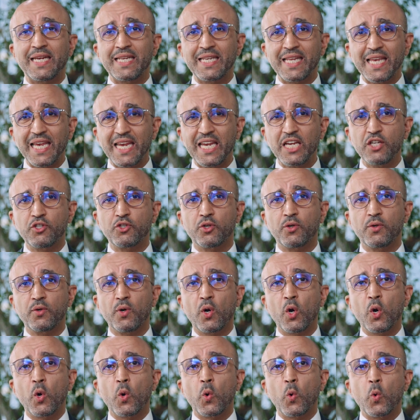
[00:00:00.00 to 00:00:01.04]
in Azure
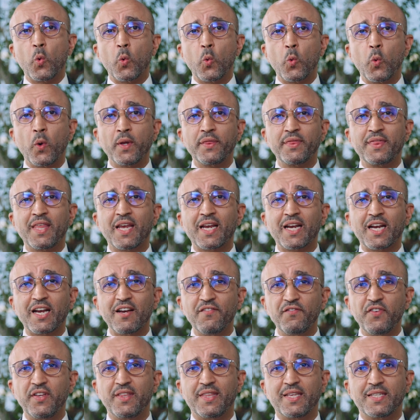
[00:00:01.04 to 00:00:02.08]
with the
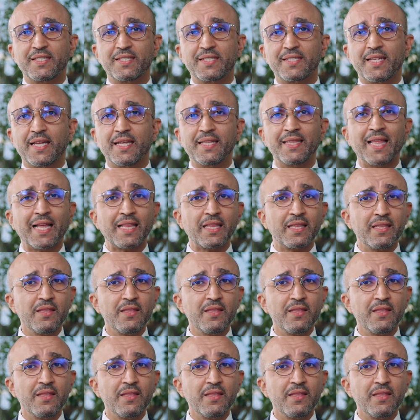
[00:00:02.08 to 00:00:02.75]
confidence that